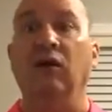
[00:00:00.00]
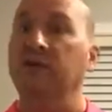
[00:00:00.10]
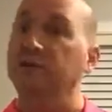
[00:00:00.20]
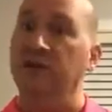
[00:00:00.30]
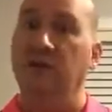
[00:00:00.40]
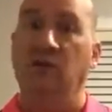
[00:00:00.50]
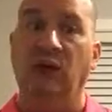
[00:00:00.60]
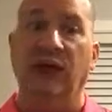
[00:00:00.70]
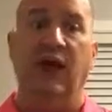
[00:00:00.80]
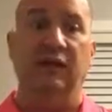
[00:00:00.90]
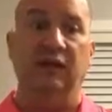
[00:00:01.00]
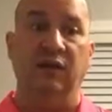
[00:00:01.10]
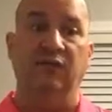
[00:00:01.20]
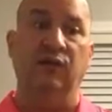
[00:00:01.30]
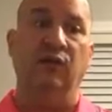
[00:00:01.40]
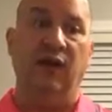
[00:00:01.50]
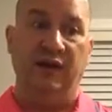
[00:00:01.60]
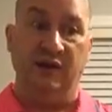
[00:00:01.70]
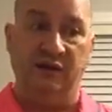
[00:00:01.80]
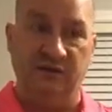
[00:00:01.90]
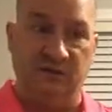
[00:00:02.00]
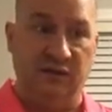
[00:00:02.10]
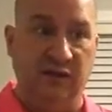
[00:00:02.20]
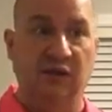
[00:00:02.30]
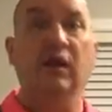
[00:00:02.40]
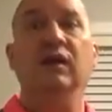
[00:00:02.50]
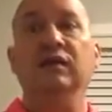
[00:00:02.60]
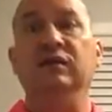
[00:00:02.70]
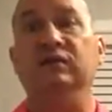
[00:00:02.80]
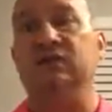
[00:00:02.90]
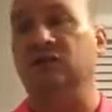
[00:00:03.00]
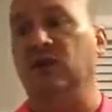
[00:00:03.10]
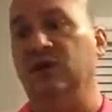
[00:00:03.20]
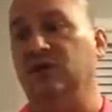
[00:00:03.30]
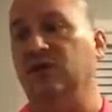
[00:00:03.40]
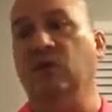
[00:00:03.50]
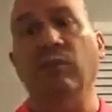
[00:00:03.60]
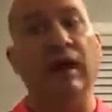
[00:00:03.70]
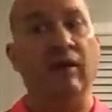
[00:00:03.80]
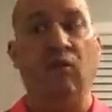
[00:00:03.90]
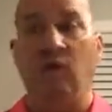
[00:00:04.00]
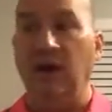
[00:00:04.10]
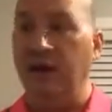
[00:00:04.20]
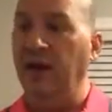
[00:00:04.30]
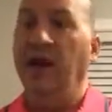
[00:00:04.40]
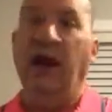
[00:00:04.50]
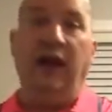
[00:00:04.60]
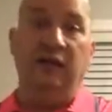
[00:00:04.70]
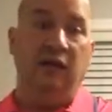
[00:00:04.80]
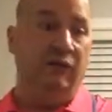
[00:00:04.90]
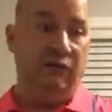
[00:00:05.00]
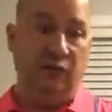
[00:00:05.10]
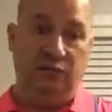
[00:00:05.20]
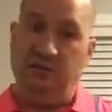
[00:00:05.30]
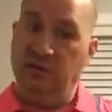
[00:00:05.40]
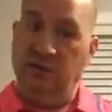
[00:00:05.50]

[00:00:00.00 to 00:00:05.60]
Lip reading: oh, you know what, I love you, I understand the situation, no matter what, I love you.